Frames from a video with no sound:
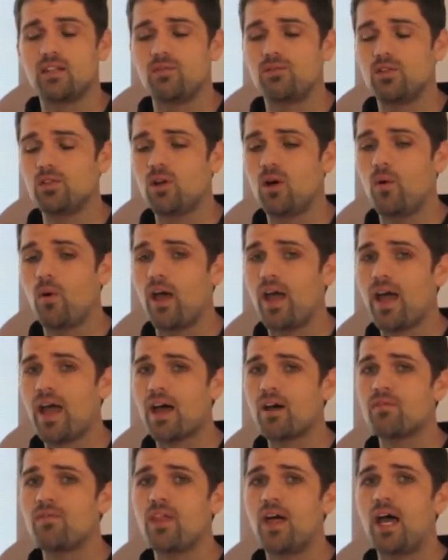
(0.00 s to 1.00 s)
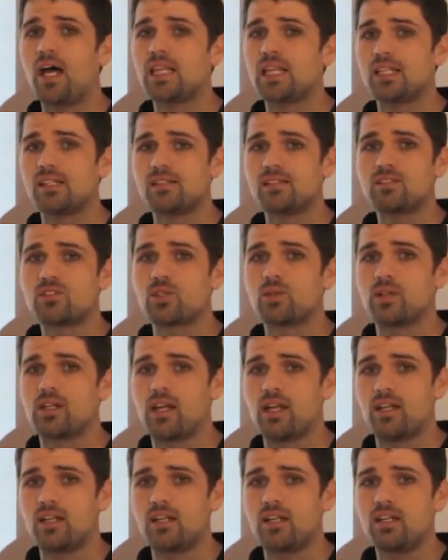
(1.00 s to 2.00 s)
If you don't have that list
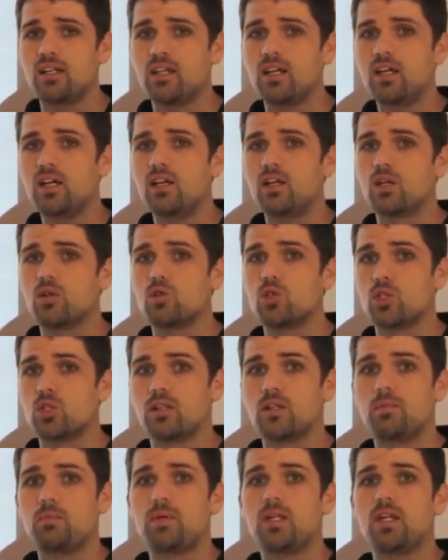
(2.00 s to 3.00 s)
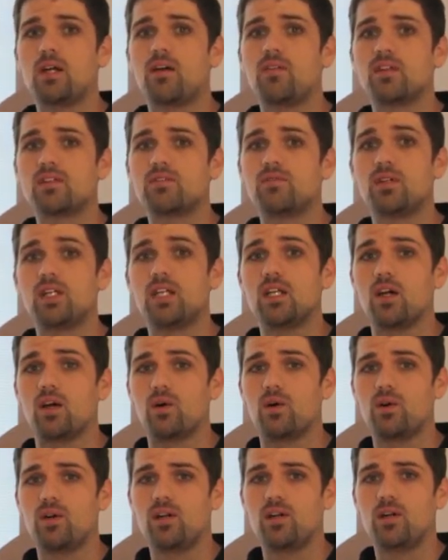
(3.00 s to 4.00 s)
created, you shouldn't be on this
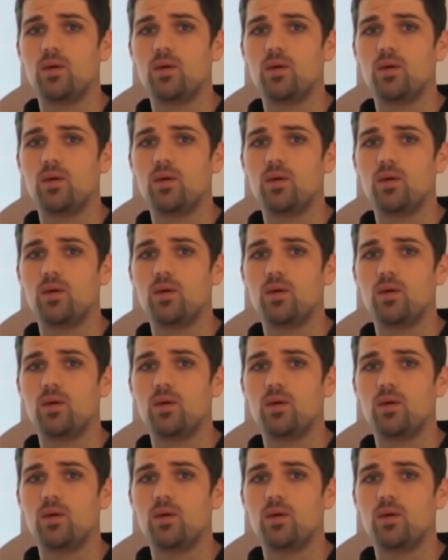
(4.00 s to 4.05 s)
video.